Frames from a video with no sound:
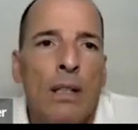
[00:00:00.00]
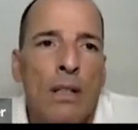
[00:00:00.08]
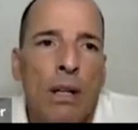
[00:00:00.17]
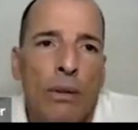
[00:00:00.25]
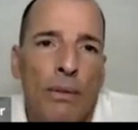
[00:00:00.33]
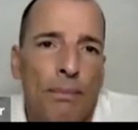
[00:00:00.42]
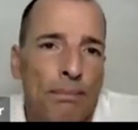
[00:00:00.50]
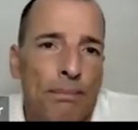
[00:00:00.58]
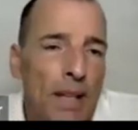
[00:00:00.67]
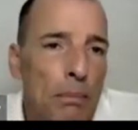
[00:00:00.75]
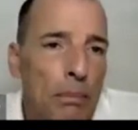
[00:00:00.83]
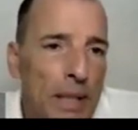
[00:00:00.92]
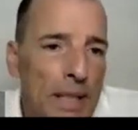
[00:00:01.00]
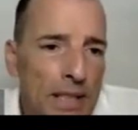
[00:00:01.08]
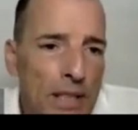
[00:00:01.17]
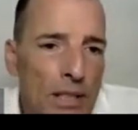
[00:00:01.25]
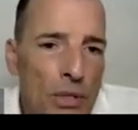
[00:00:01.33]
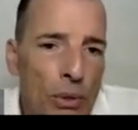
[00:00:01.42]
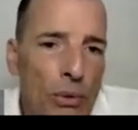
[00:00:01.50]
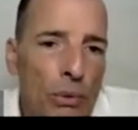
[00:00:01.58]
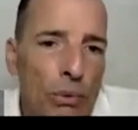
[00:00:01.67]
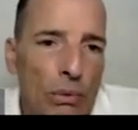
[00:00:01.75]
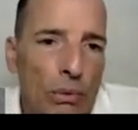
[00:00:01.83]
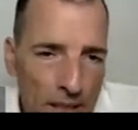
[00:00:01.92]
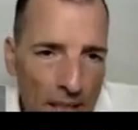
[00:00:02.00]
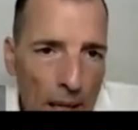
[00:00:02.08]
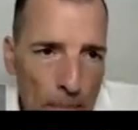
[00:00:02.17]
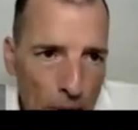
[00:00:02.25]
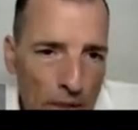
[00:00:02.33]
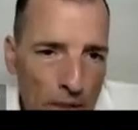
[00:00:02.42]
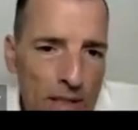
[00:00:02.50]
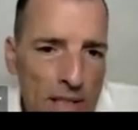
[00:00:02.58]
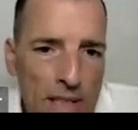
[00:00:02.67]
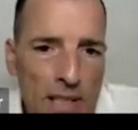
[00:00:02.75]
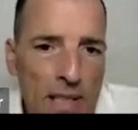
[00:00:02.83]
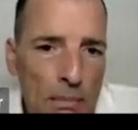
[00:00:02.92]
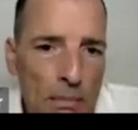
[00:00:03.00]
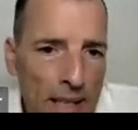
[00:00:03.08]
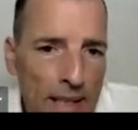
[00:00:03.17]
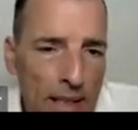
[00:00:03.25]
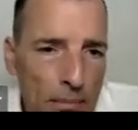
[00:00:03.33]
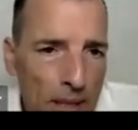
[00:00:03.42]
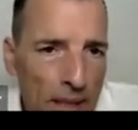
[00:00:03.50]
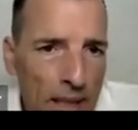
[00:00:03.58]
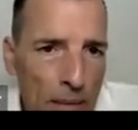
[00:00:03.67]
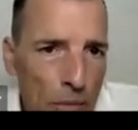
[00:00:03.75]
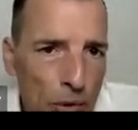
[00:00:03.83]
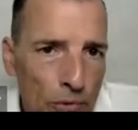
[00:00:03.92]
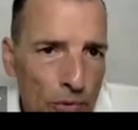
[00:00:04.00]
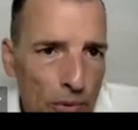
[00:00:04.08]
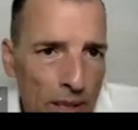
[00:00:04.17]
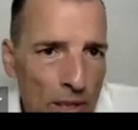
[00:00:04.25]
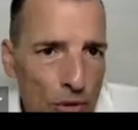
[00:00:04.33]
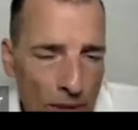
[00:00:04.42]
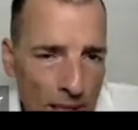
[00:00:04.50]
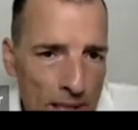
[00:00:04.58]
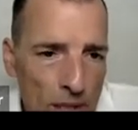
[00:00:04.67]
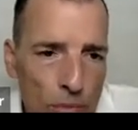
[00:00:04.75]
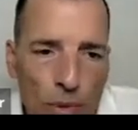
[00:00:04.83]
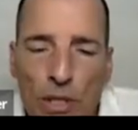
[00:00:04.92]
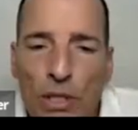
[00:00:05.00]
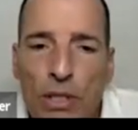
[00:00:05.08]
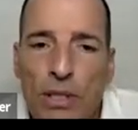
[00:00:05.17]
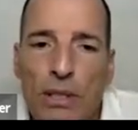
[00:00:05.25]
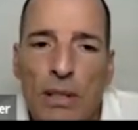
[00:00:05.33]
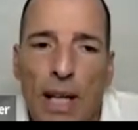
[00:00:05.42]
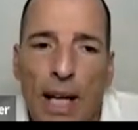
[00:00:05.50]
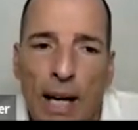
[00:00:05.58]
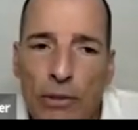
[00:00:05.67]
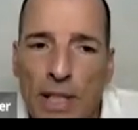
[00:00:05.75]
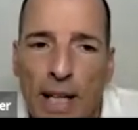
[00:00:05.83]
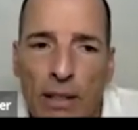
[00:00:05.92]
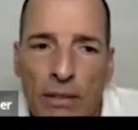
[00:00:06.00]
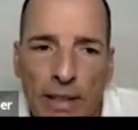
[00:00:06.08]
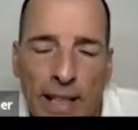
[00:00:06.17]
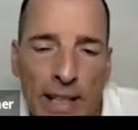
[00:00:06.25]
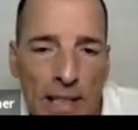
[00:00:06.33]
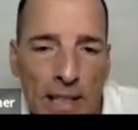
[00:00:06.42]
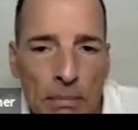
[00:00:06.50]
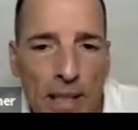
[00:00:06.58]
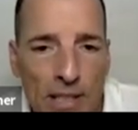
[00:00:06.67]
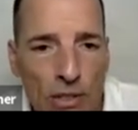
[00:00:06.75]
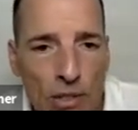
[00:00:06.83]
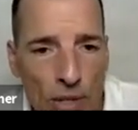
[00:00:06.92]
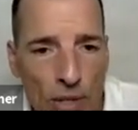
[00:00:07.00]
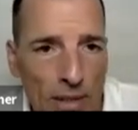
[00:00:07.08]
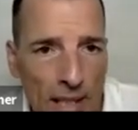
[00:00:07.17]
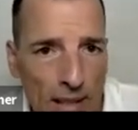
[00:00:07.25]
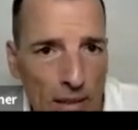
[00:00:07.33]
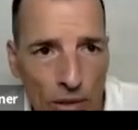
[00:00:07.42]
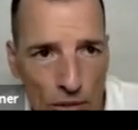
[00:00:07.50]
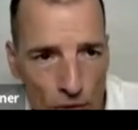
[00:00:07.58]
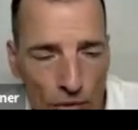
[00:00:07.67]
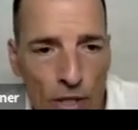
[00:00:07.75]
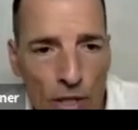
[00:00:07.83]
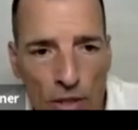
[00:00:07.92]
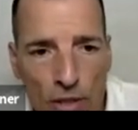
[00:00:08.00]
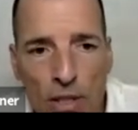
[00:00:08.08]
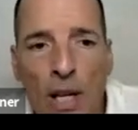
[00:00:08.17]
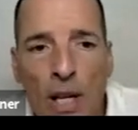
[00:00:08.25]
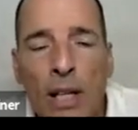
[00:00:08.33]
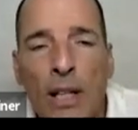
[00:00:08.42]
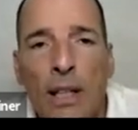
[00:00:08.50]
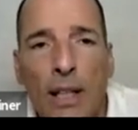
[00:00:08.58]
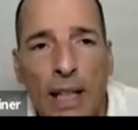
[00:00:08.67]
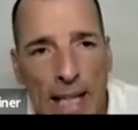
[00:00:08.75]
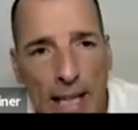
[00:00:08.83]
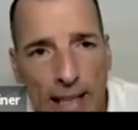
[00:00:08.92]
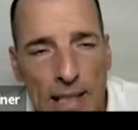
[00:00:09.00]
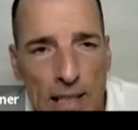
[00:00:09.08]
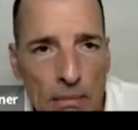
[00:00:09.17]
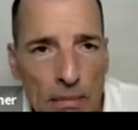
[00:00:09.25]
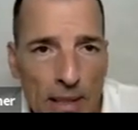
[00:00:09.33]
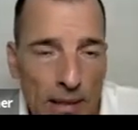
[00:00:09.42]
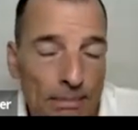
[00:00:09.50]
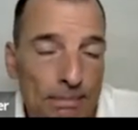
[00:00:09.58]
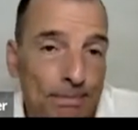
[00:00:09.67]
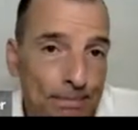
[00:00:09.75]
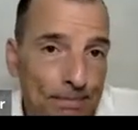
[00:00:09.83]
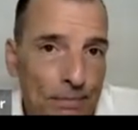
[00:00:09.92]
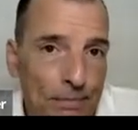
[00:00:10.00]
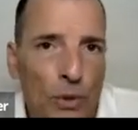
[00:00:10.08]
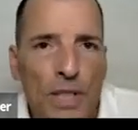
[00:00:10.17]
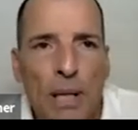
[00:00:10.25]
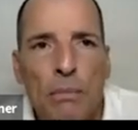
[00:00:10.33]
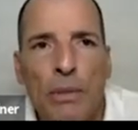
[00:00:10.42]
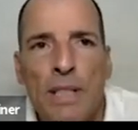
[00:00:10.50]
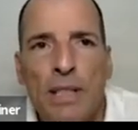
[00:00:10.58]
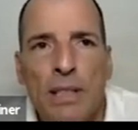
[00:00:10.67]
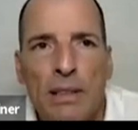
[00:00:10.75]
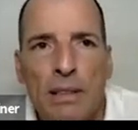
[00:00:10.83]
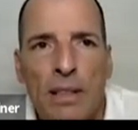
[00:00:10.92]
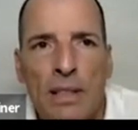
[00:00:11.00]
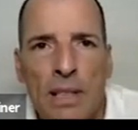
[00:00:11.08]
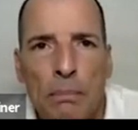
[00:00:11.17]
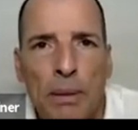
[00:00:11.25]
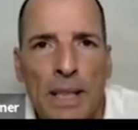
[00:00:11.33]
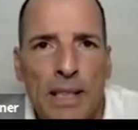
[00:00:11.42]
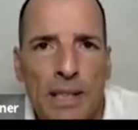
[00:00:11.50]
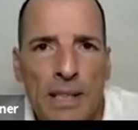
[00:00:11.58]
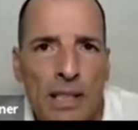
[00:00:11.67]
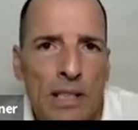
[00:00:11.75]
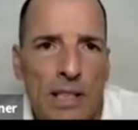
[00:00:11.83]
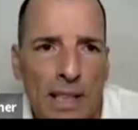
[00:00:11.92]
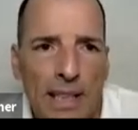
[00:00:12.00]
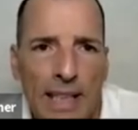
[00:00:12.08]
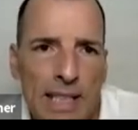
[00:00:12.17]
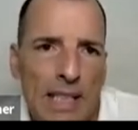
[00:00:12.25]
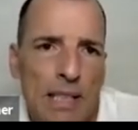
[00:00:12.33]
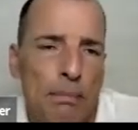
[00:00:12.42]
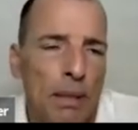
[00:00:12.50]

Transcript: So that brings us to the hypothesis that market move in trends, which is outside of academia, is not that controversial. In academia, for some reason, in some places, it still is.